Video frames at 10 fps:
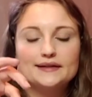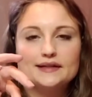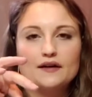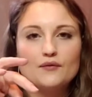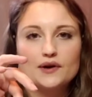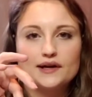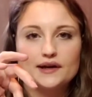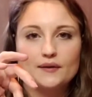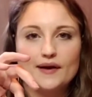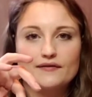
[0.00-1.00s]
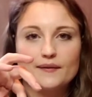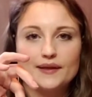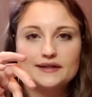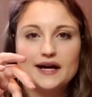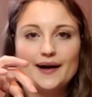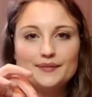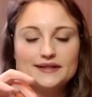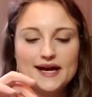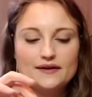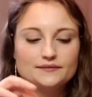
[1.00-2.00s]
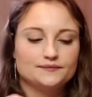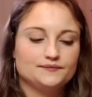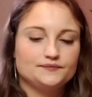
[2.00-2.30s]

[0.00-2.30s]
instead of working your way from the top down.